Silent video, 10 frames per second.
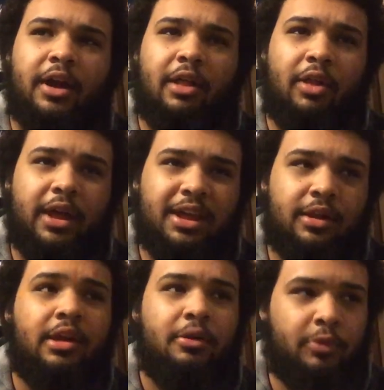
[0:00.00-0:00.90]
I like
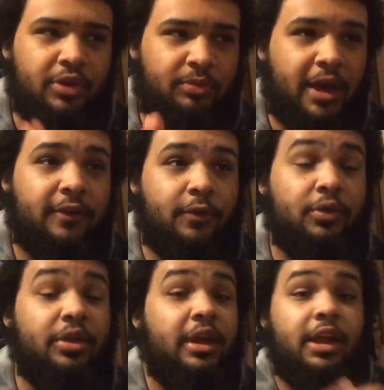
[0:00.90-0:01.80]
it when it's back and
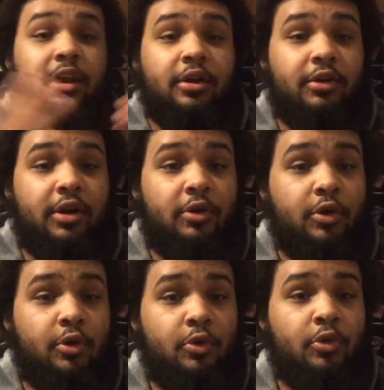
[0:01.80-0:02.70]
forth, and you don't know
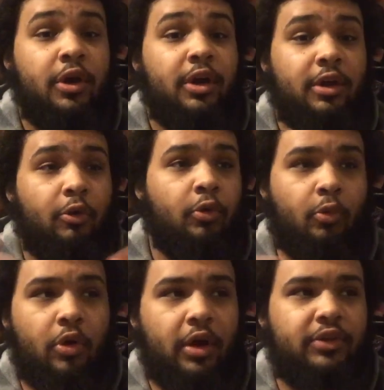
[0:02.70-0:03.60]
who
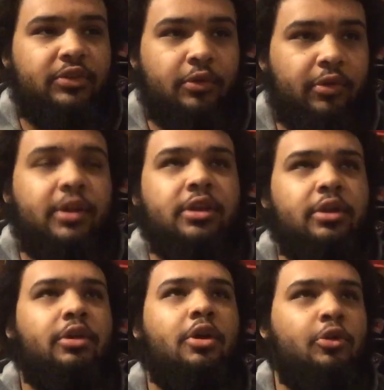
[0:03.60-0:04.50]
or you
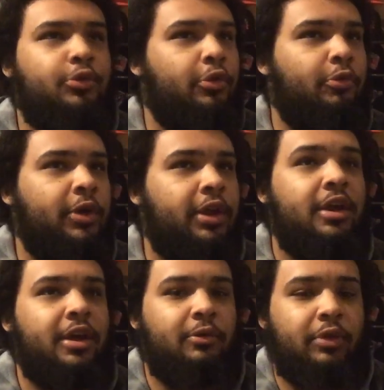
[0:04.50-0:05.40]
don't know who's going to win
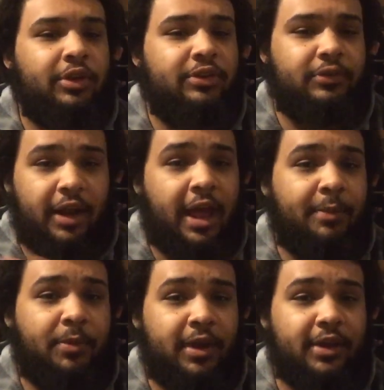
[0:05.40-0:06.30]
and what's going to
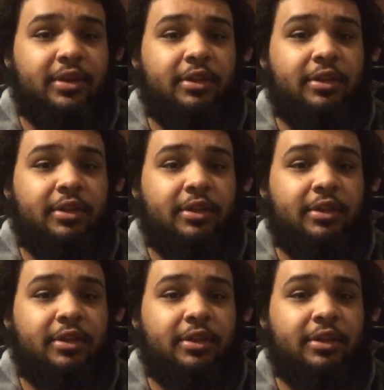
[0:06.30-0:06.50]
happen next.